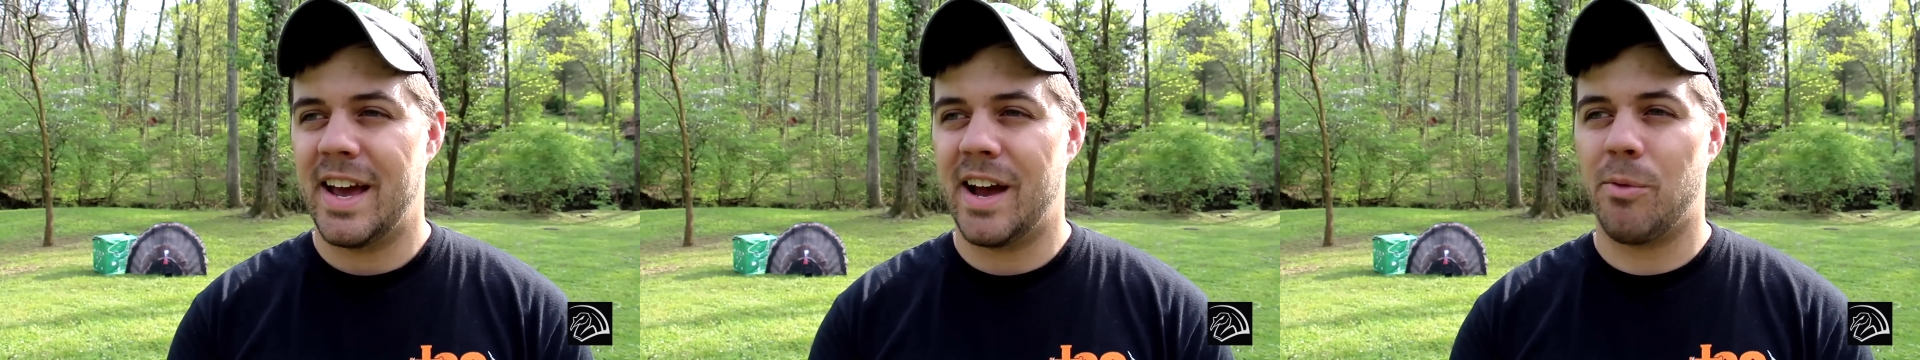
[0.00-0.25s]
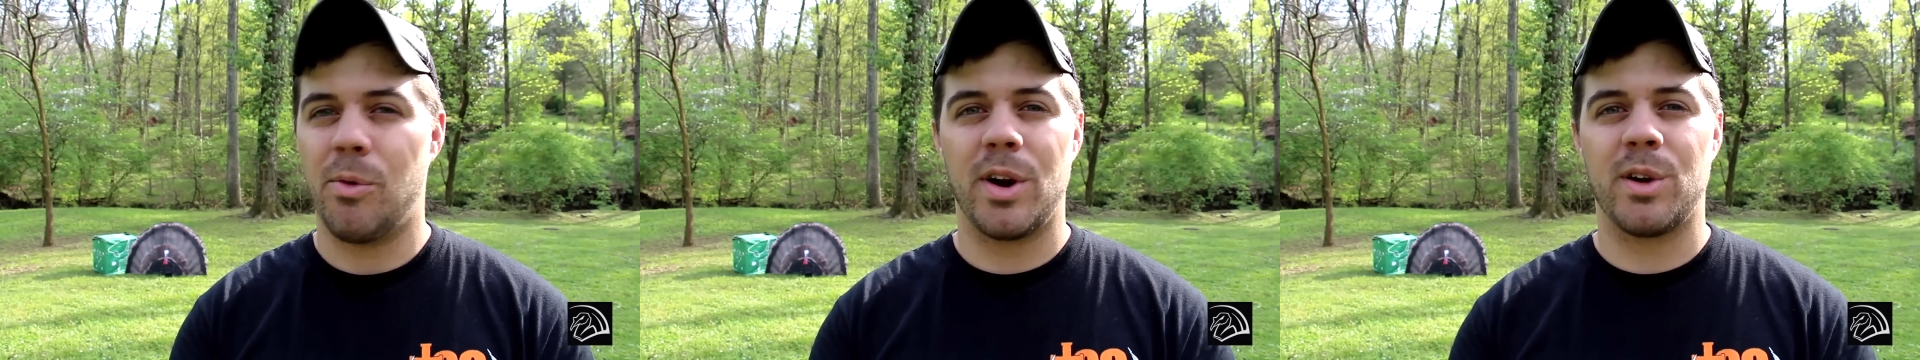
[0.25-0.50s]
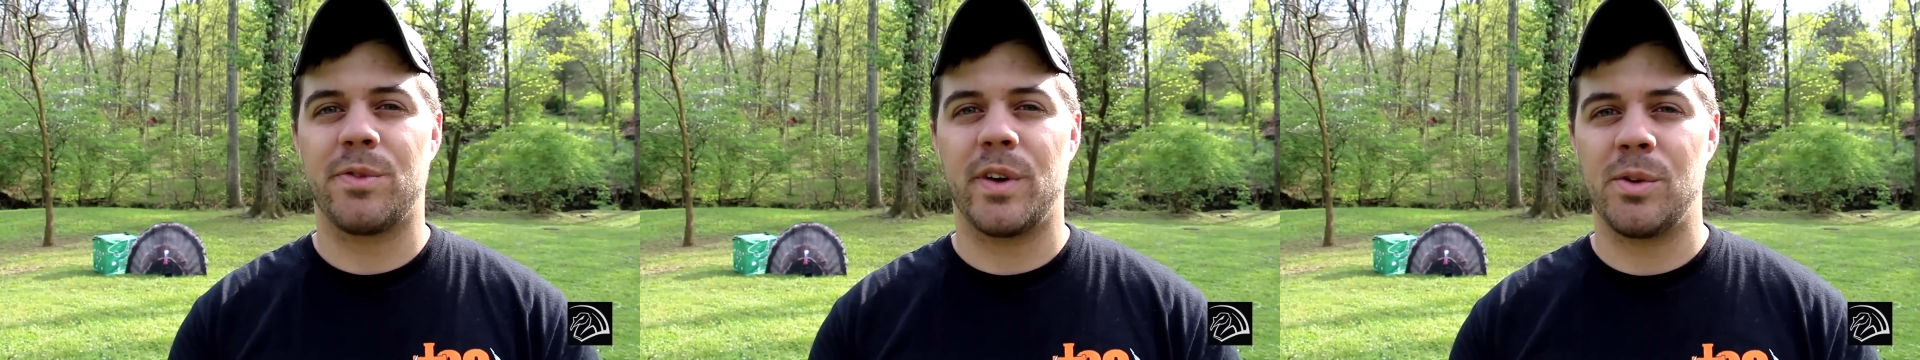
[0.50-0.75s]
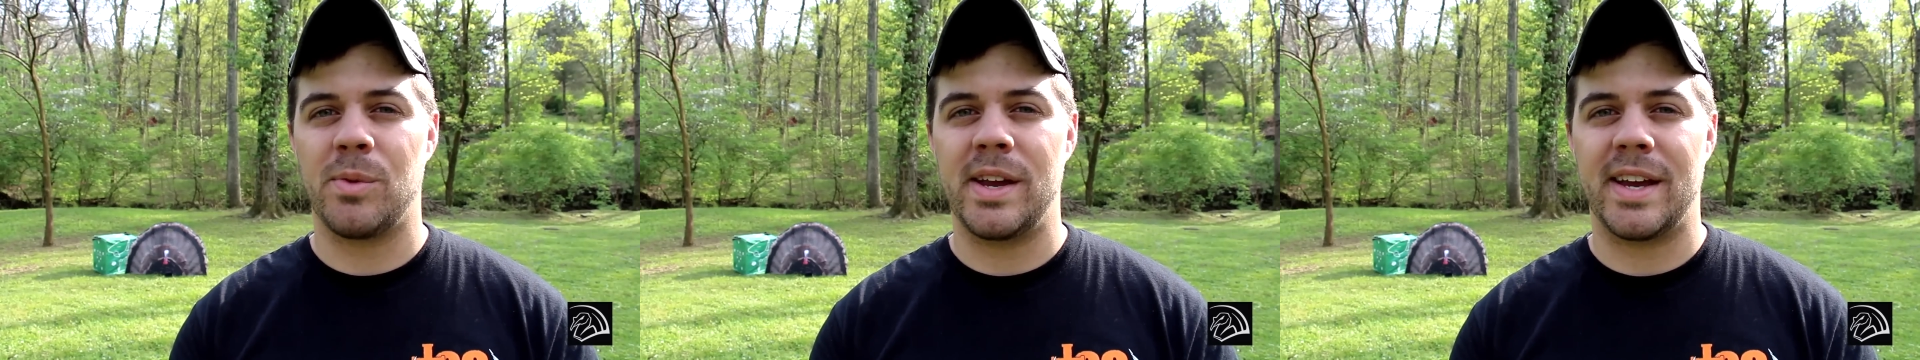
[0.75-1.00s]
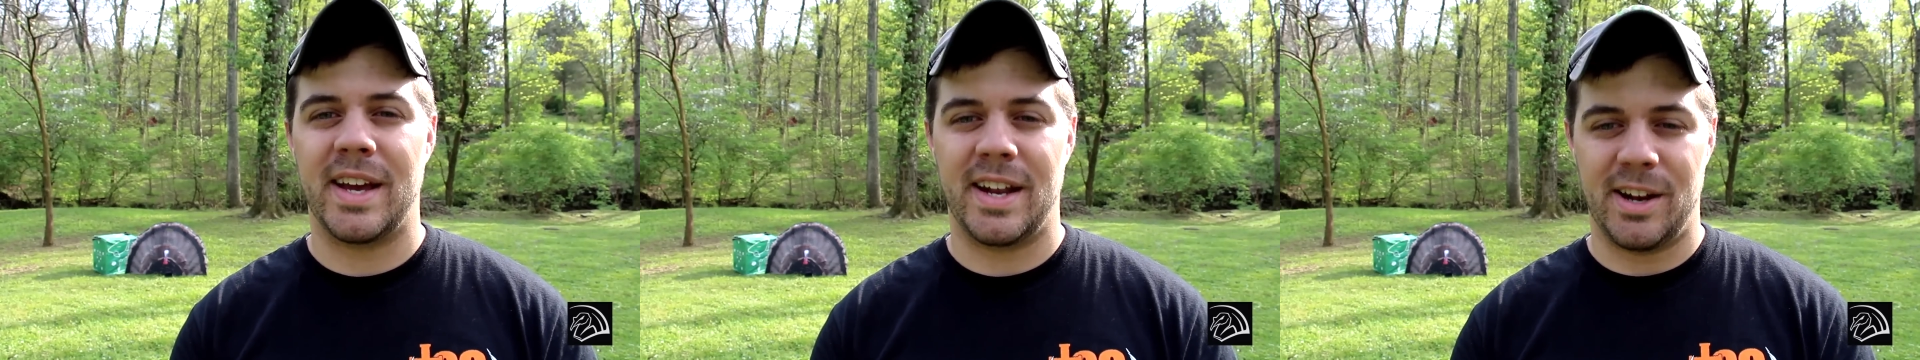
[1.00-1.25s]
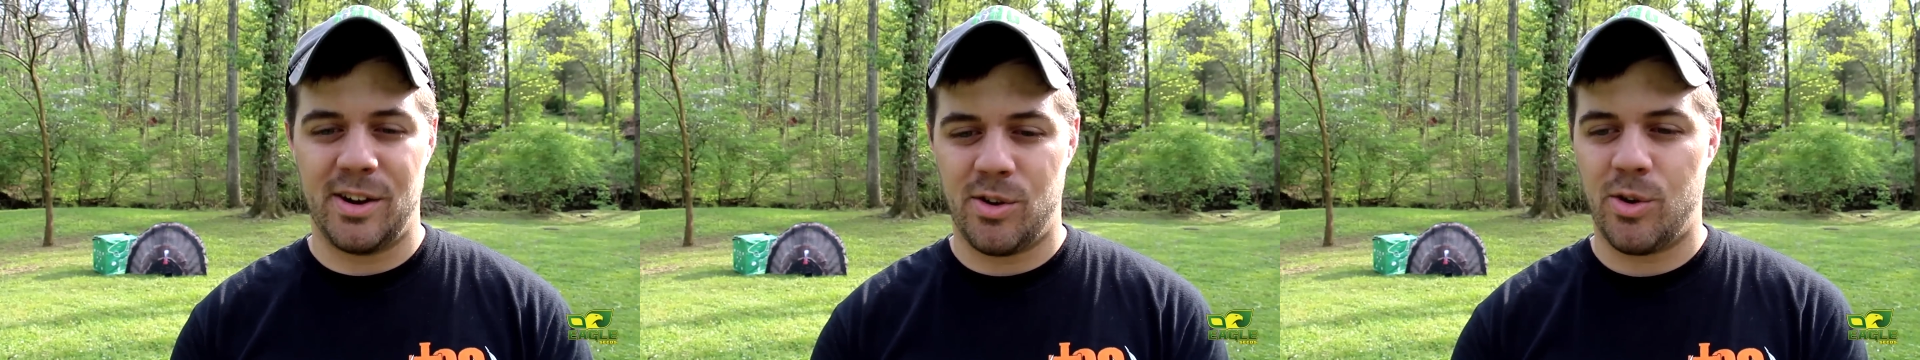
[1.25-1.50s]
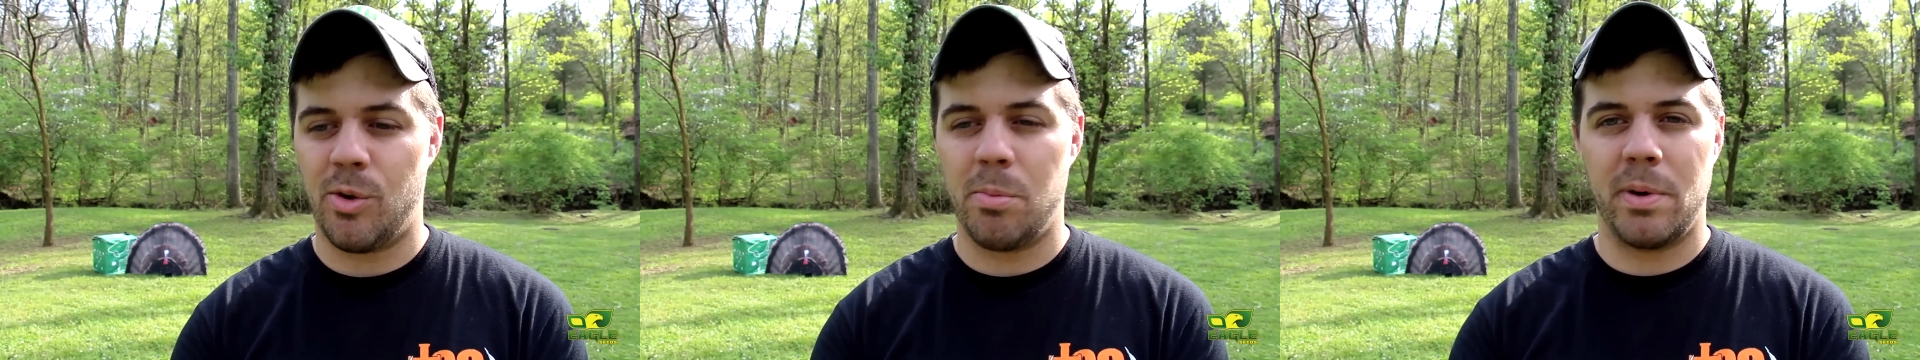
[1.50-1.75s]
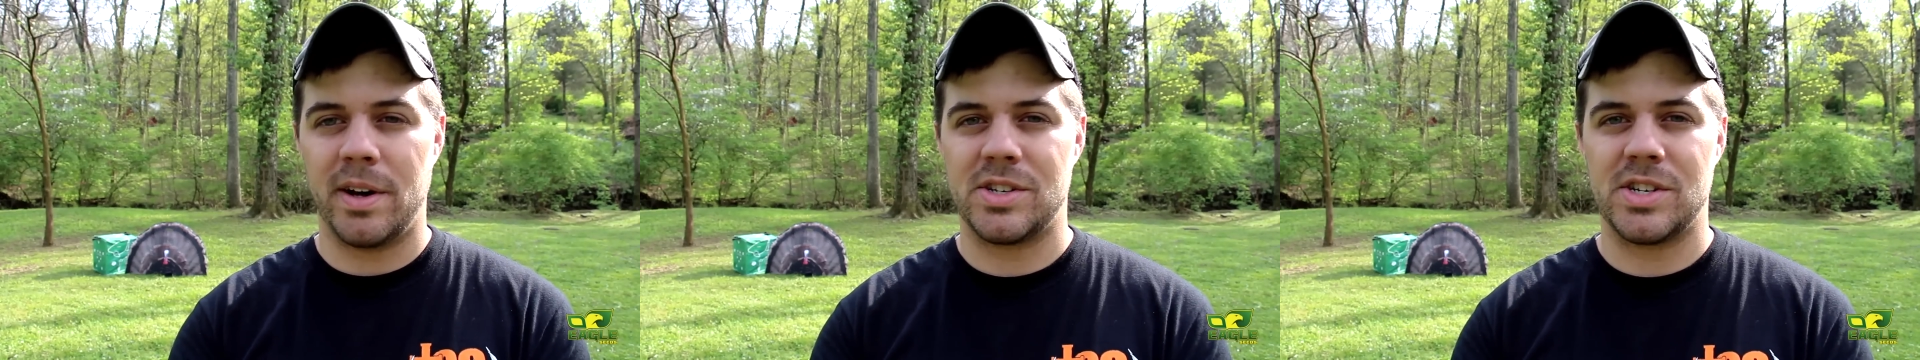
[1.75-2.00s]
and what a fun weekend and a whole
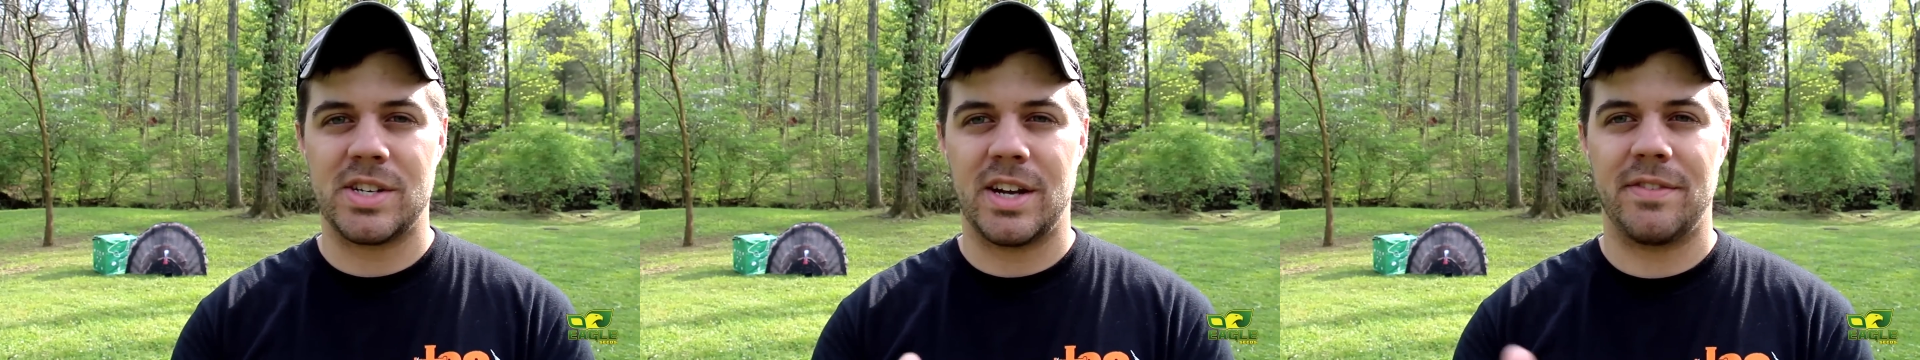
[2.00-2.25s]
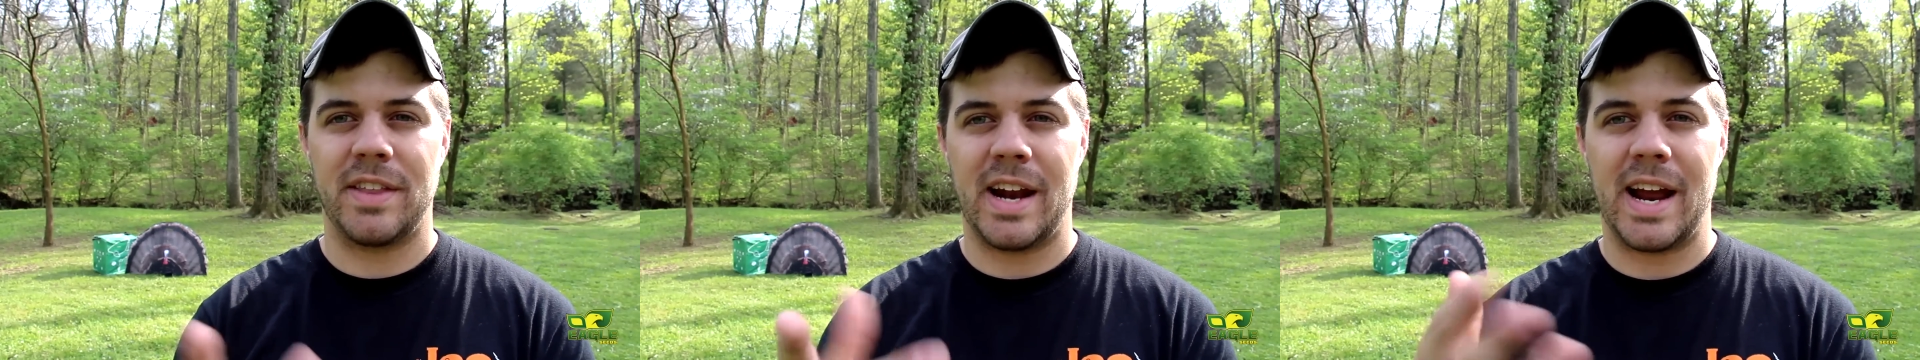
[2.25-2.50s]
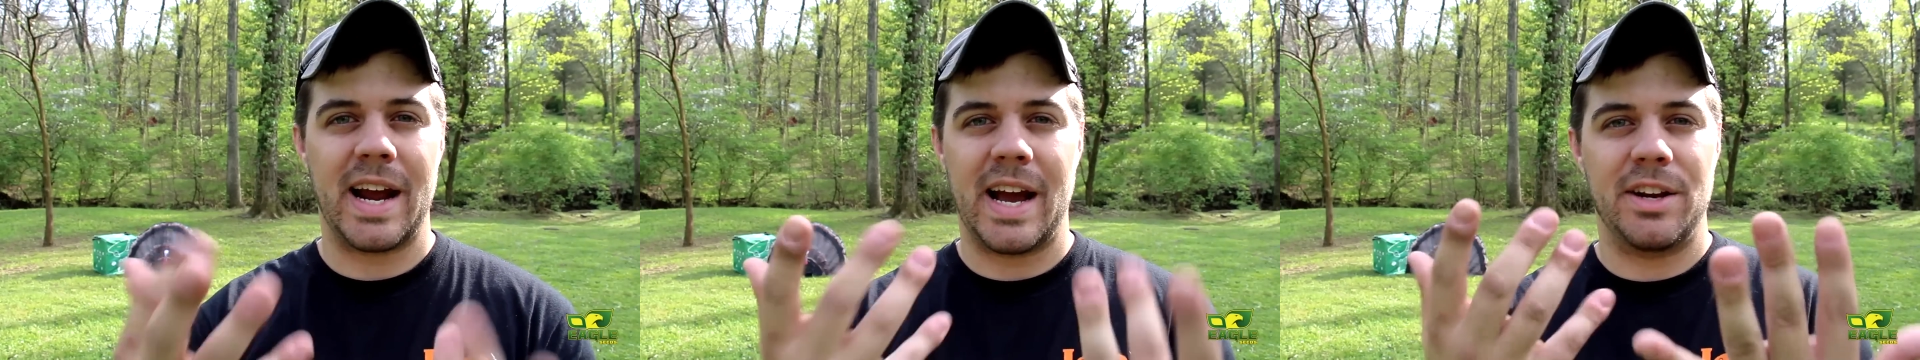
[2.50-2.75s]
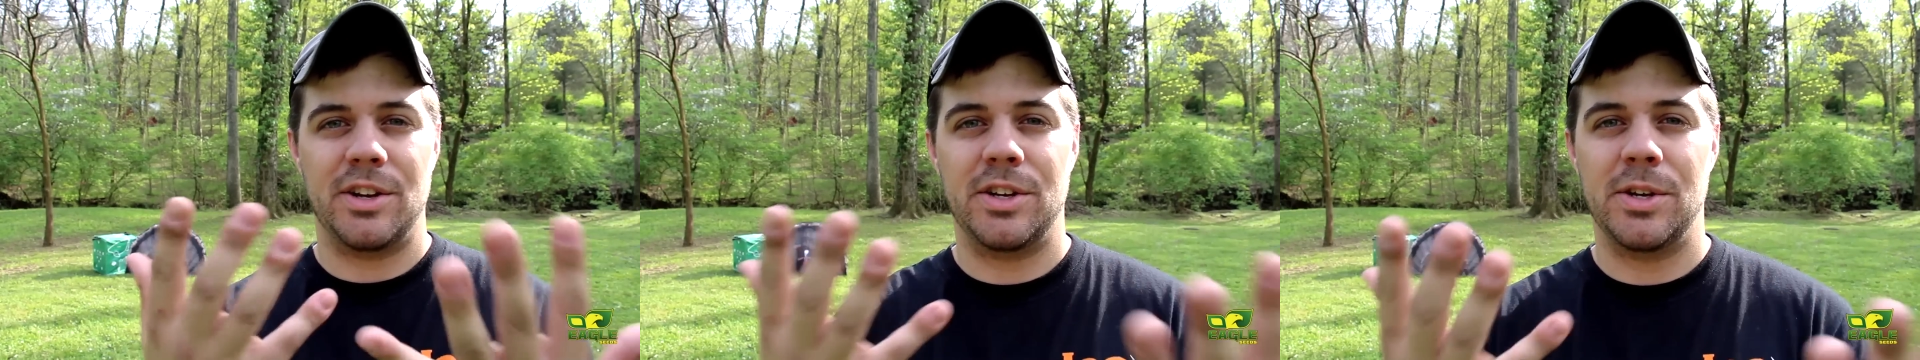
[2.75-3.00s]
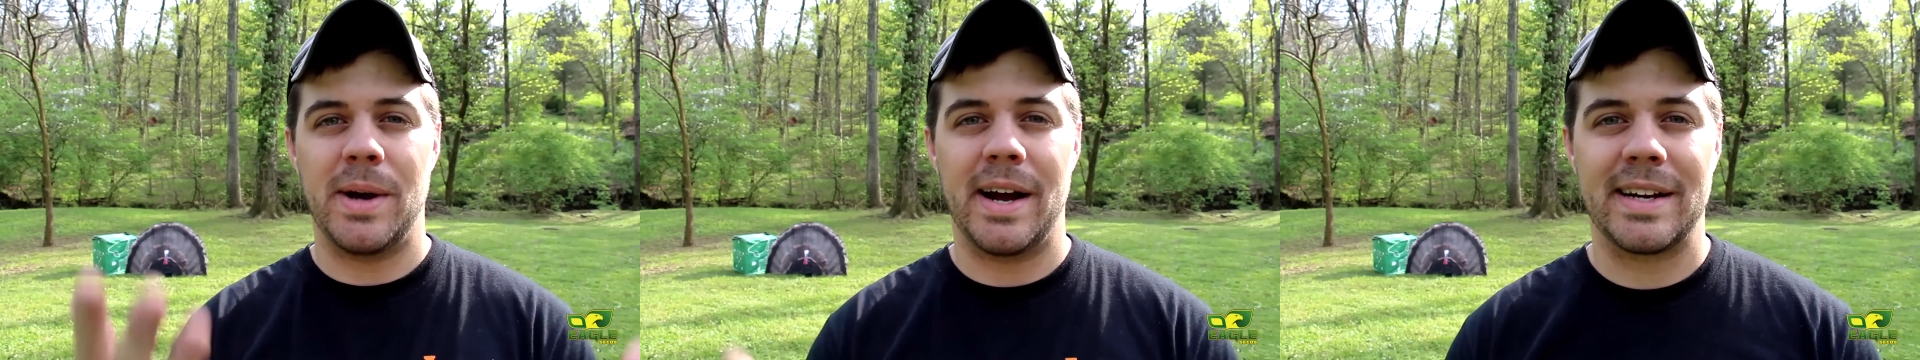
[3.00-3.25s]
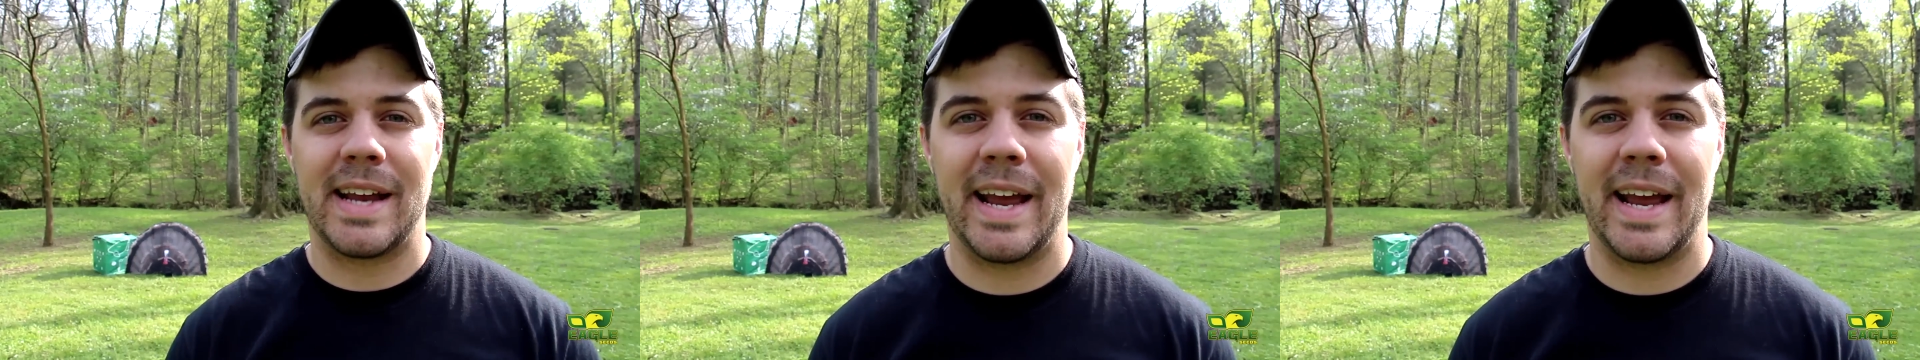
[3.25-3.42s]
bunch of stuff that I got to do out in